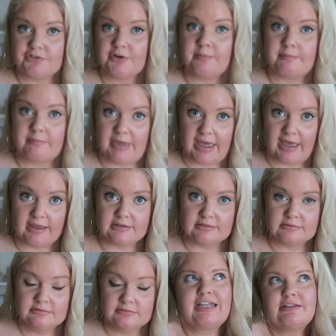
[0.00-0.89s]
from
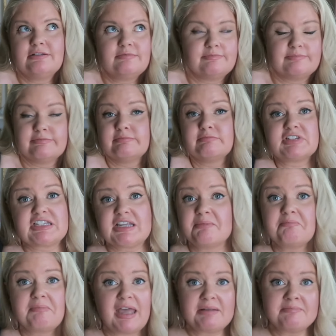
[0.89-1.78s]
men, and
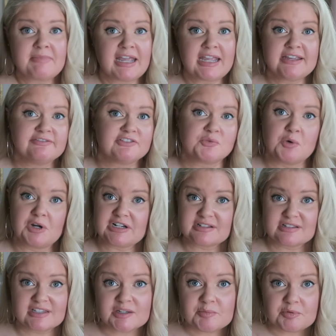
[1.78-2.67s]
some men may even
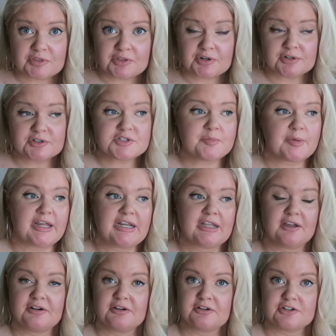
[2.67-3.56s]
want to sleep with her
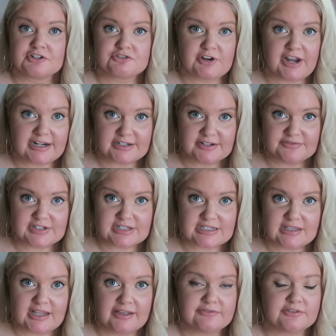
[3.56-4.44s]
depending on her
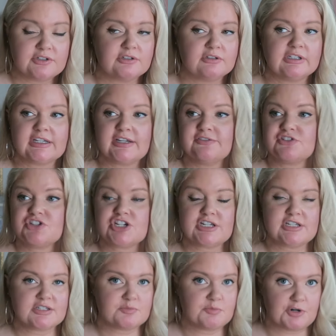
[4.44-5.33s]
attractiveness level. Like if
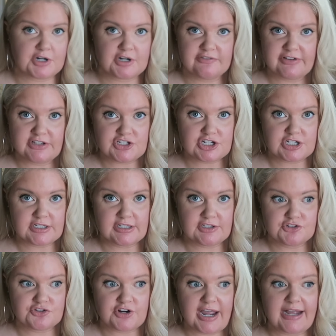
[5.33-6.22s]
she is more conventionally
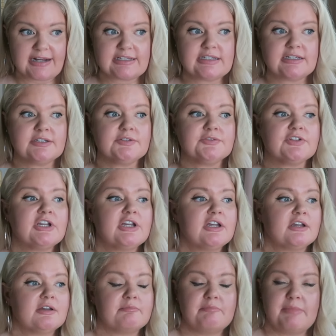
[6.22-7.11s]
attractive,
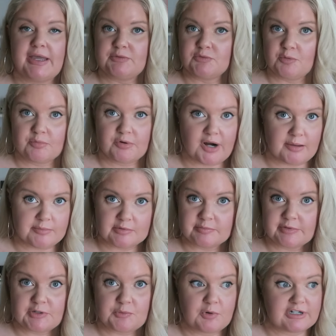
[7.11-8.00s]
men will
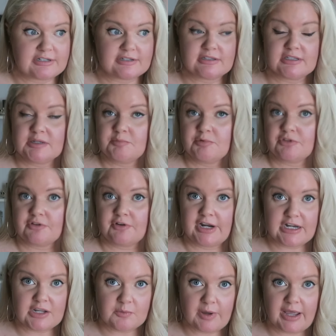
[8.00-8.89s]
probably want to sleep with her
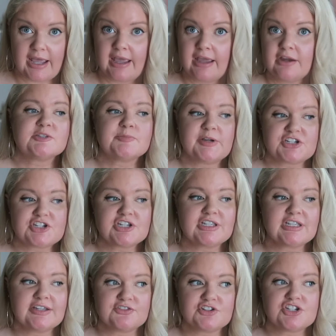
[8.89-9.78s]
anyway,
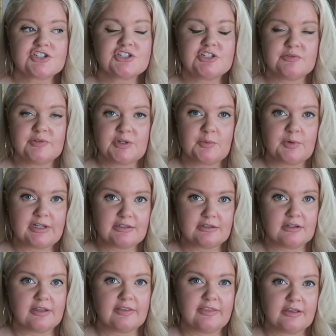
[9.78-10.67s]
especially if she's doing what
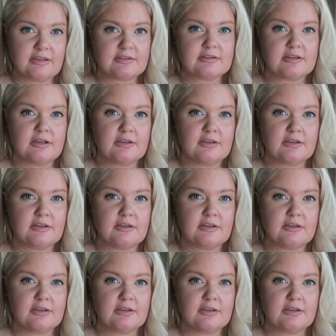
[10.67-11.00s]
I think